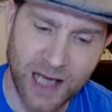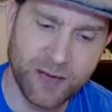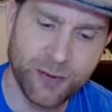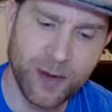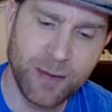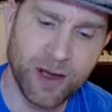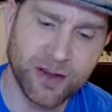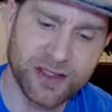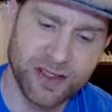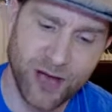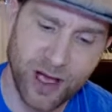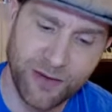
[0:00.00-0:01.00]
if we both
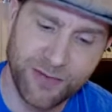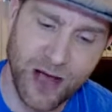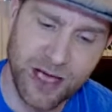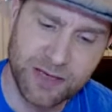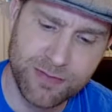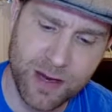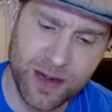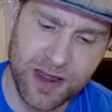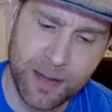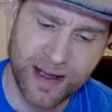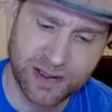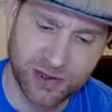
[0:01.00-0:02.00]
survive, find me when the
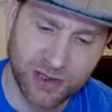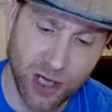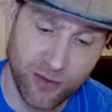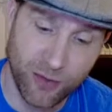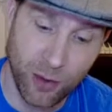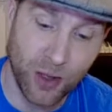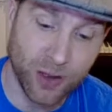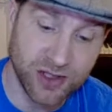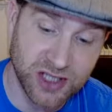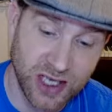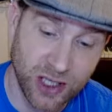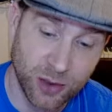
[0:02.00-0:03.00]
battle's over and we'll
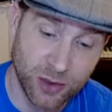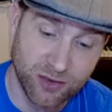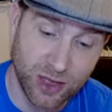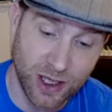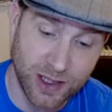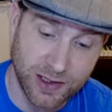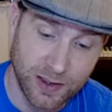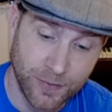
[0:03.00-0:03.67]
see who was right.